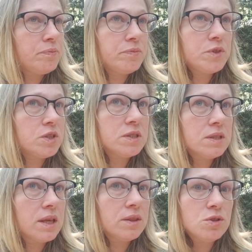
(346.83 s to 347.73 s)
Just
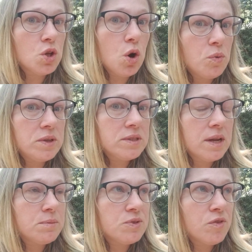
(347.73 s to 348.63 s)
like there's always
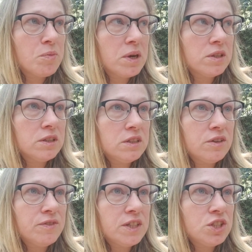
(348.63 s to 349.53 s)
times for medical
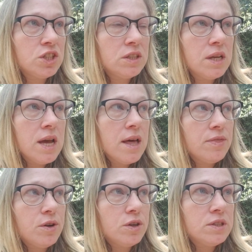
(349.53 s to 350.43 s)
intervention.
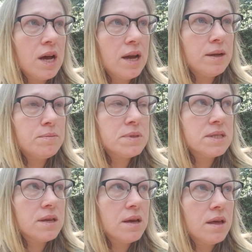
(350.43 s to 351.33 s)
There are times
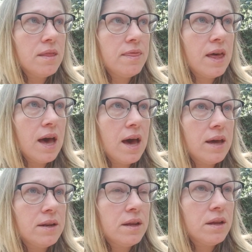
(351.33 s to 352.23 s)

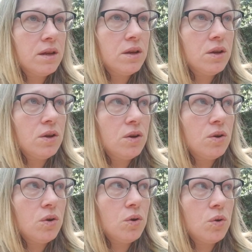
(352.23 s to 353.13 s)
that
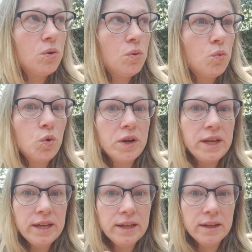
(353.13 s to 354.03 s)
we're
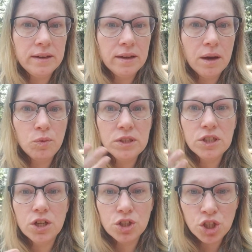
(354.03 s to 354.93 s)
eating and we
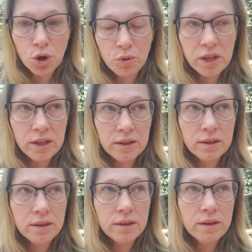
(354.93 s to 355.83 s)
start choking
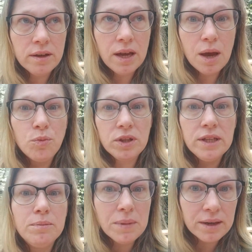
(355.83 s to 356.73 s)
and we
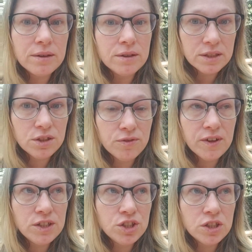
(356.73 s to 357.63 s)
need medical
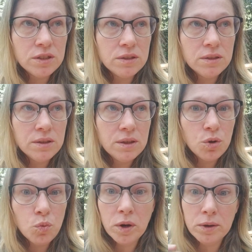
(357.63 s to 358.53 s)
intervention,
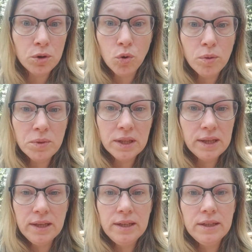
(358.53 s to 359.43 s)
where normally
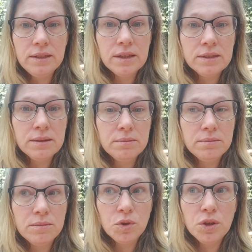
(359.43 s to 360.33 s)

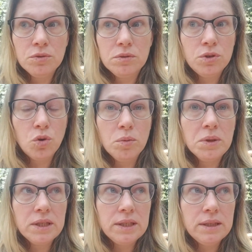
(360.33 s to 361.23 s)
we don't
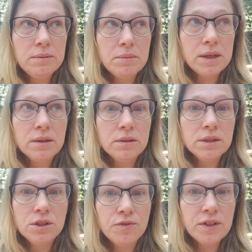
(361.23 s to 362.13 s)
normally need medical
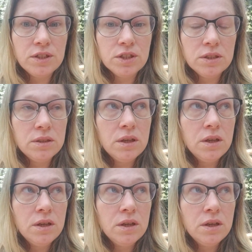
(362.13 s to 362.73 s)
intervention